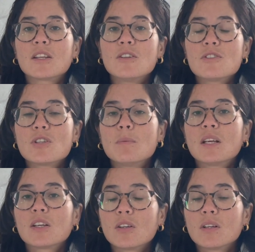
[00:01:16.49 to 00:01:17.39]

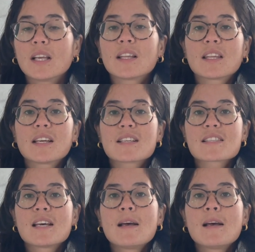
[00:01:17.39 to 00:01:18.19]
YouTubing, Googling things.